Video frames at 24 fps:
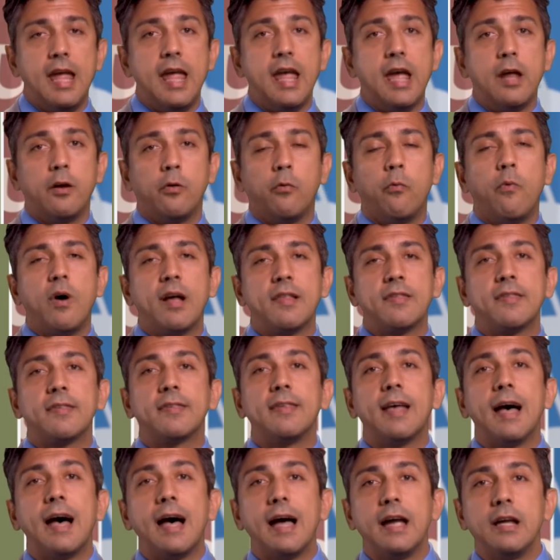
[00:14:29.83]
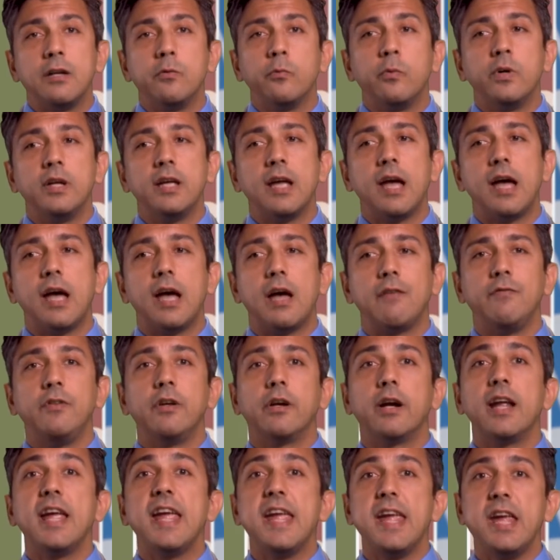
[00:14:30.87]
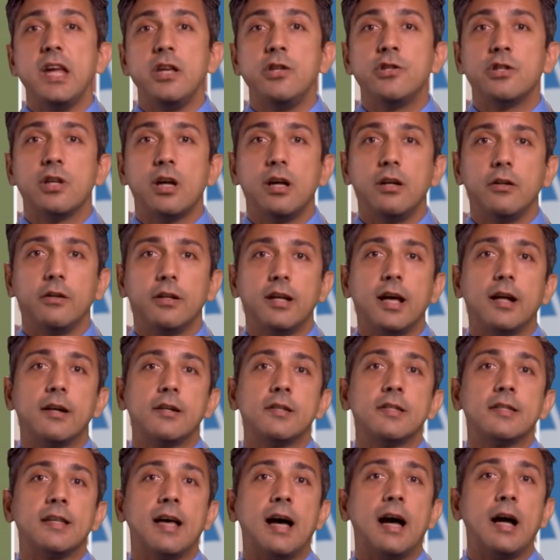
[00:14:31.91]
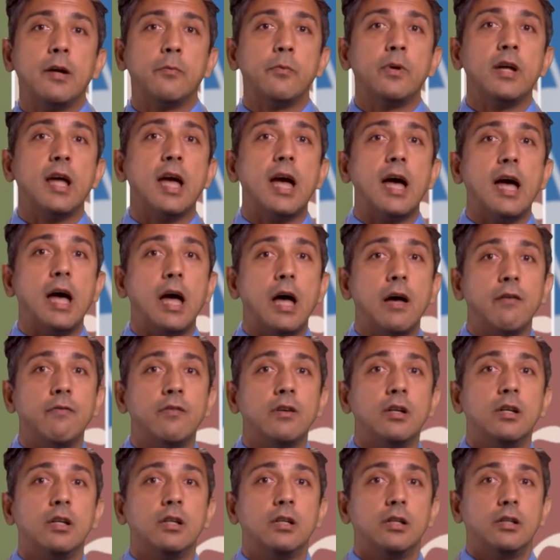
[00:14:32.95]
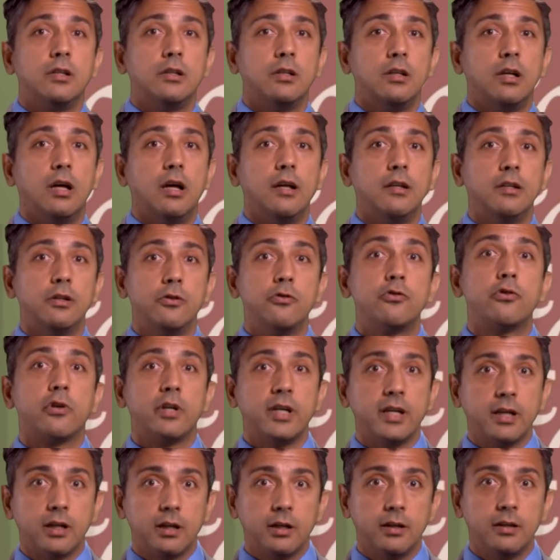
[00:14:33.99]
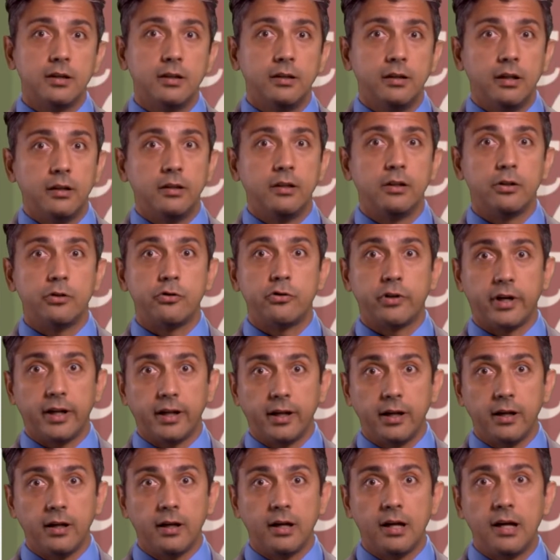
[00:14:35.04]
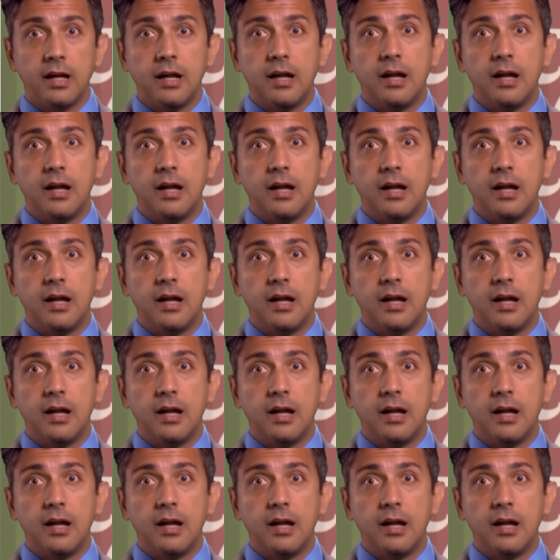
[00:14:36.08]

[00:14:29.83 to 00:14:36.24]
And on one side, we have their age, and on the other side, we have the drink that they're drinking.